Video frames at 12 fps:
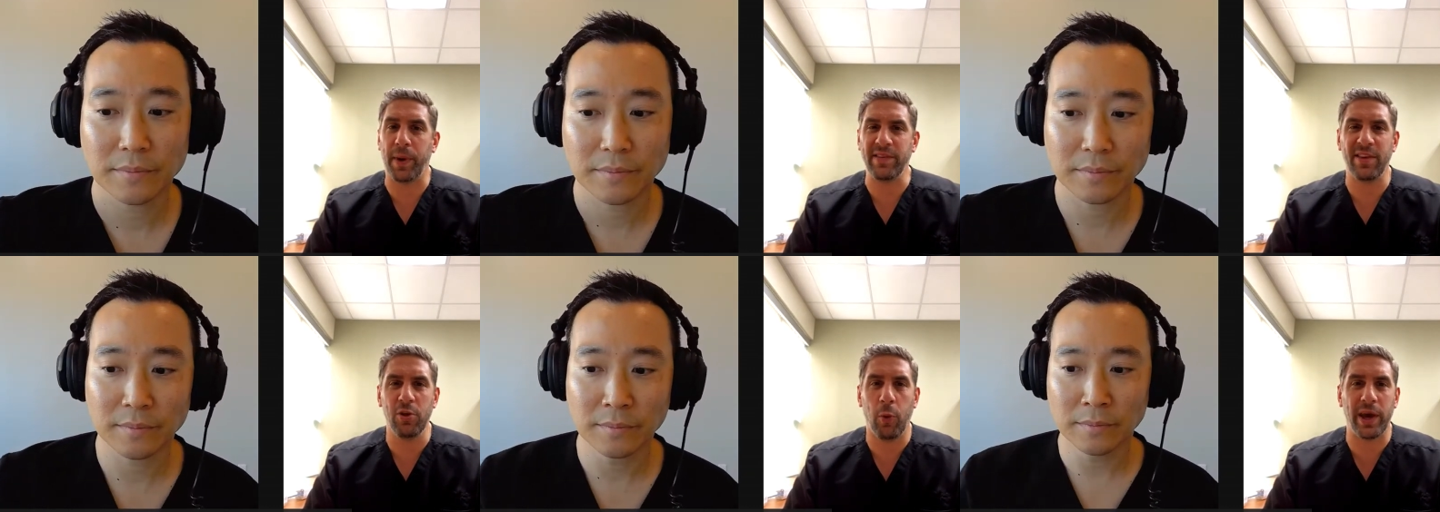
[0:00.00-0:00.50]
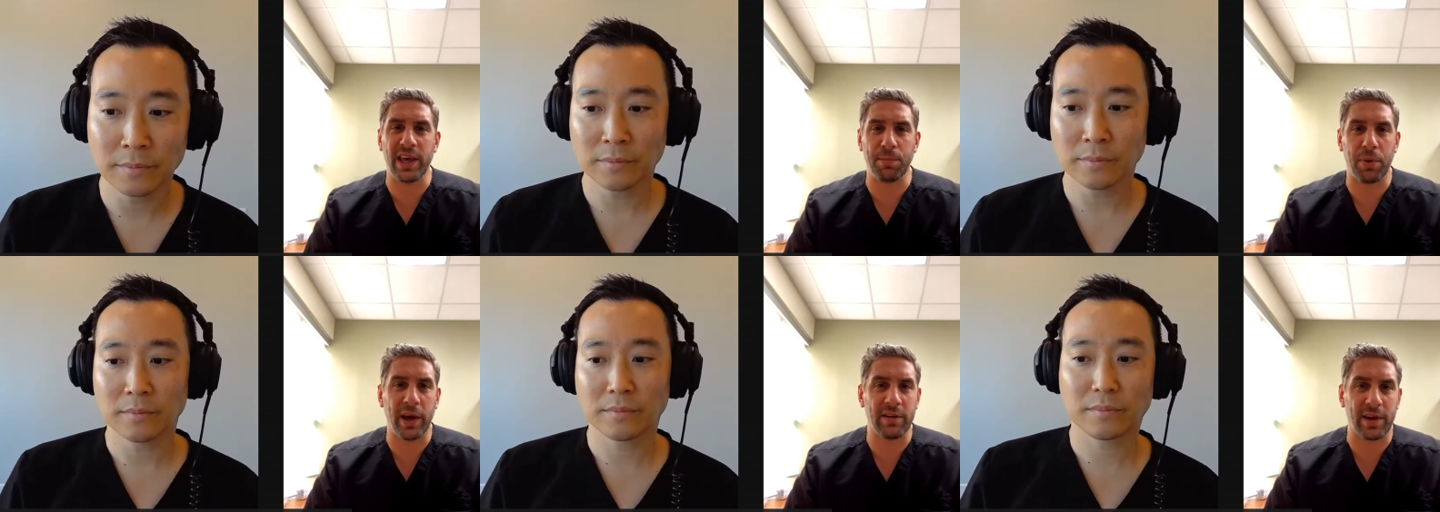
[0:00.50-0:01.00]
Speaker 1: based on the way he
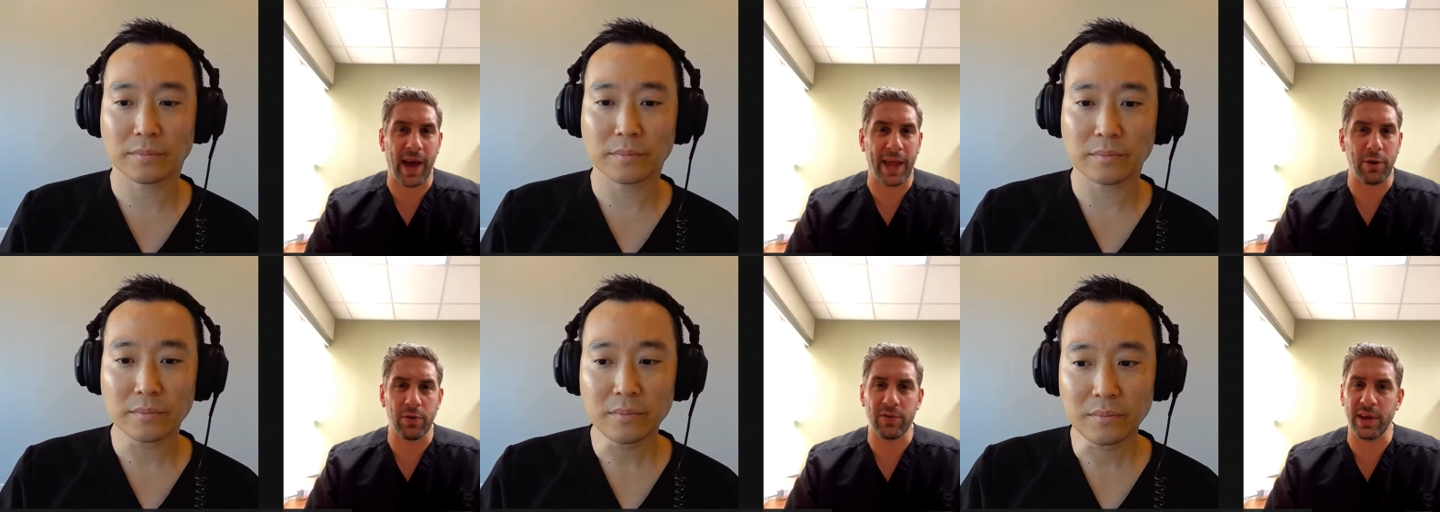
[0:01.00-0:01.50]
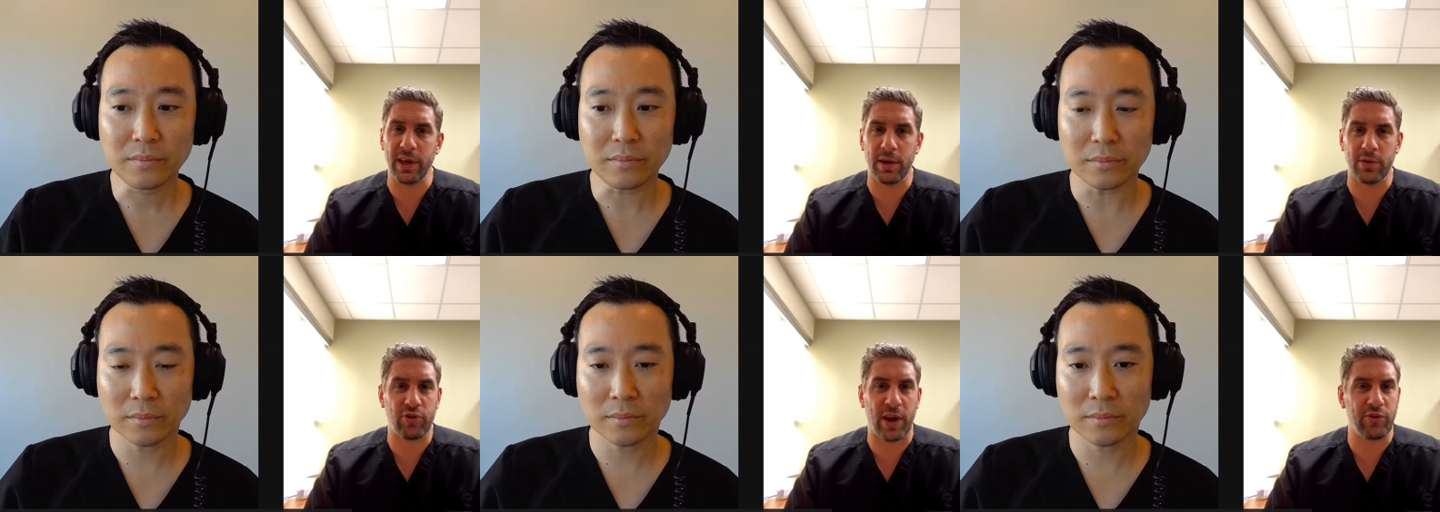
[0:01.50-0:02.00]
plays, like I don't see
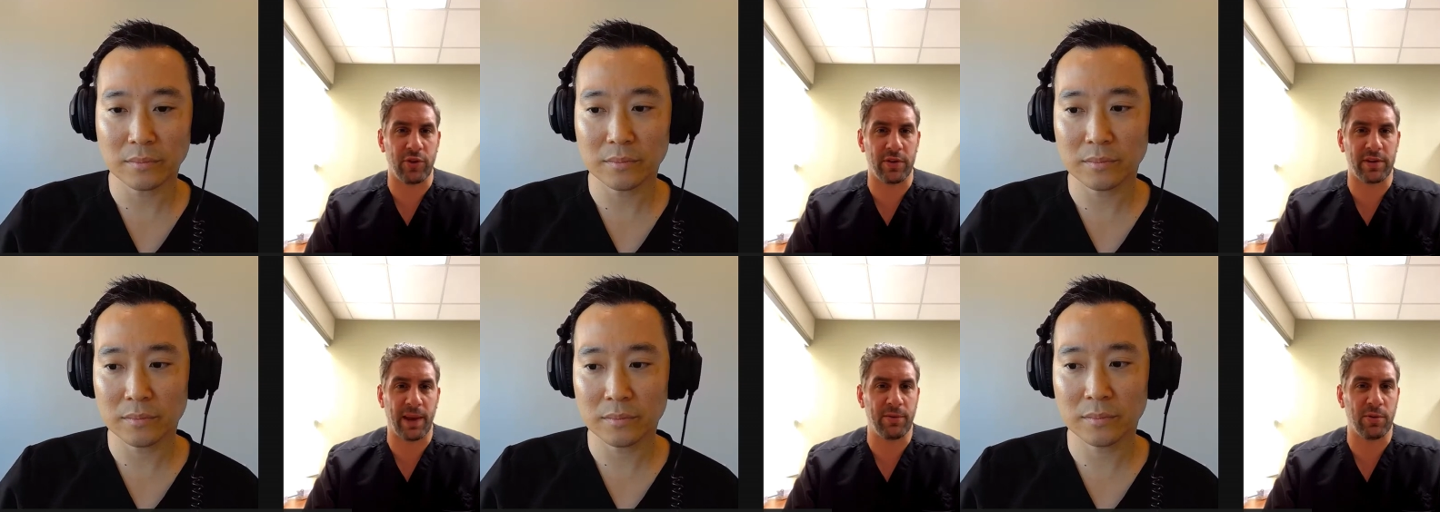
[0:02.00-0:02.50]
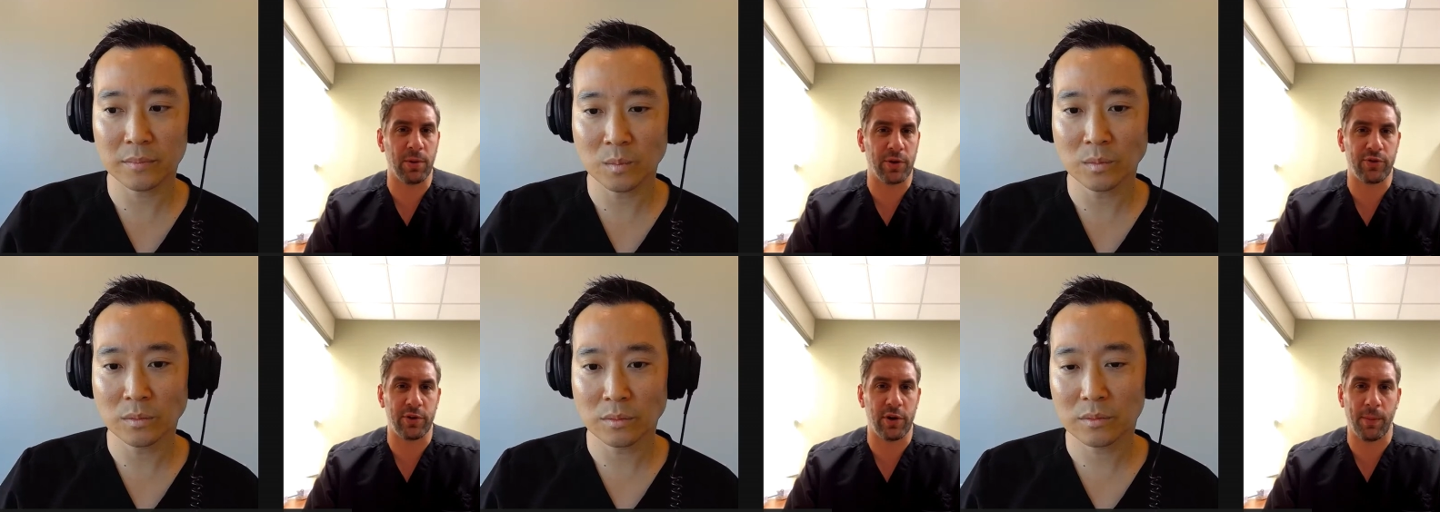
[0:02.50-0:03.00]
it changing his game too
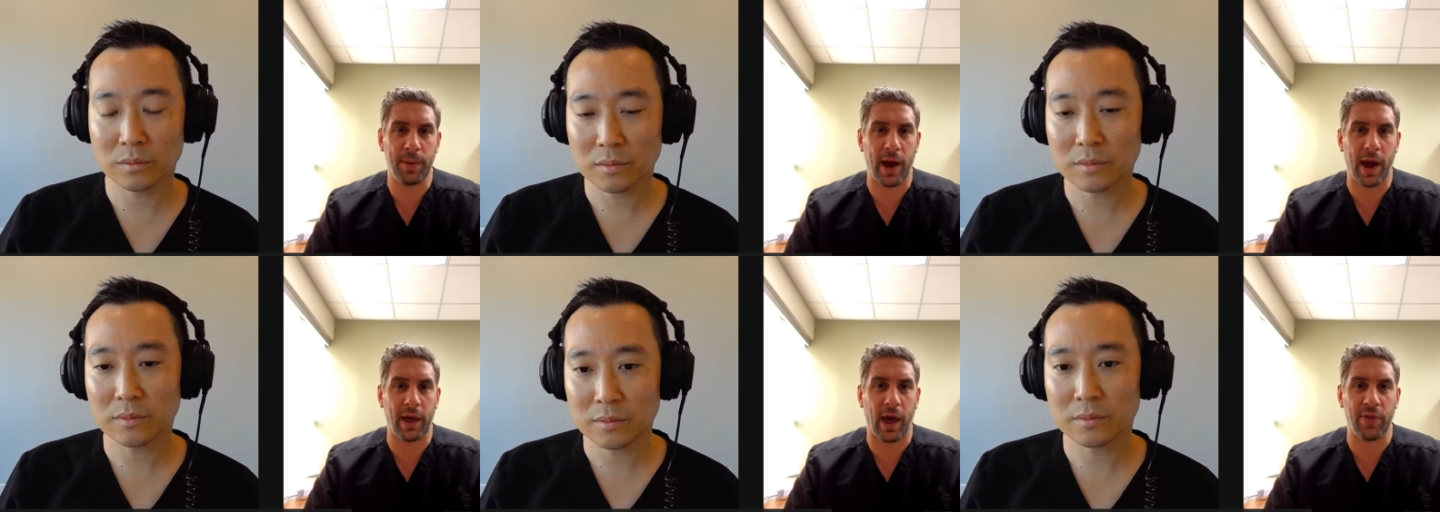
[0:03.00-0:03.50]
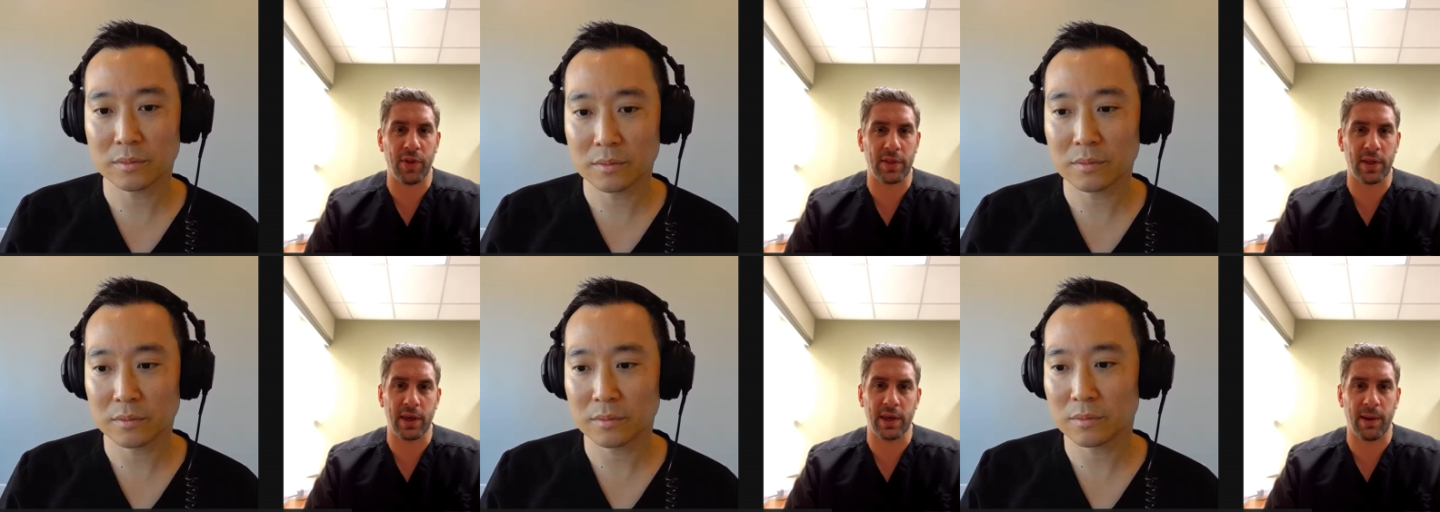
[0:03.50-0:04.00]
much. You know, I, mean, I, I
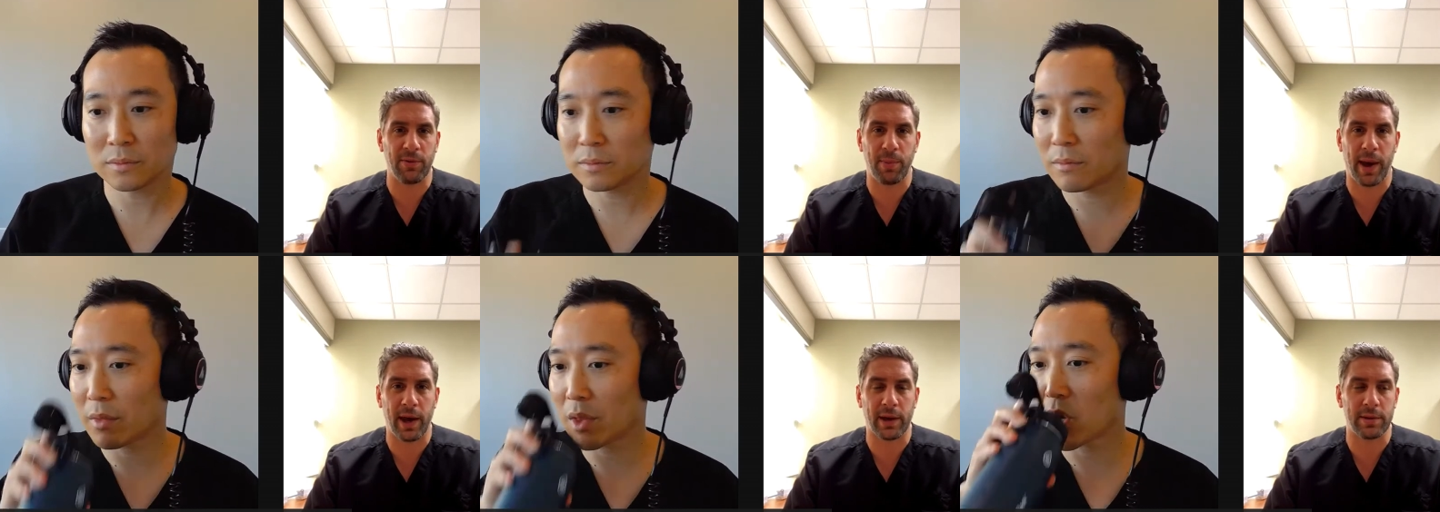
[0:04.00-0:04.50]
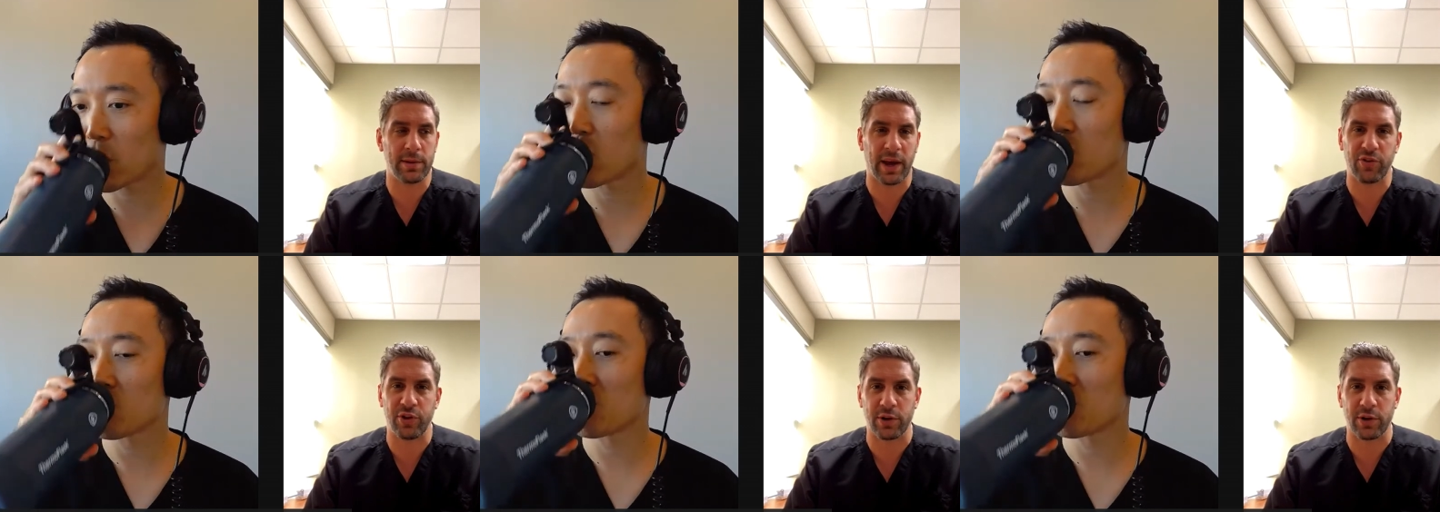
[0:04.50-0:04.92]
think that he comes back next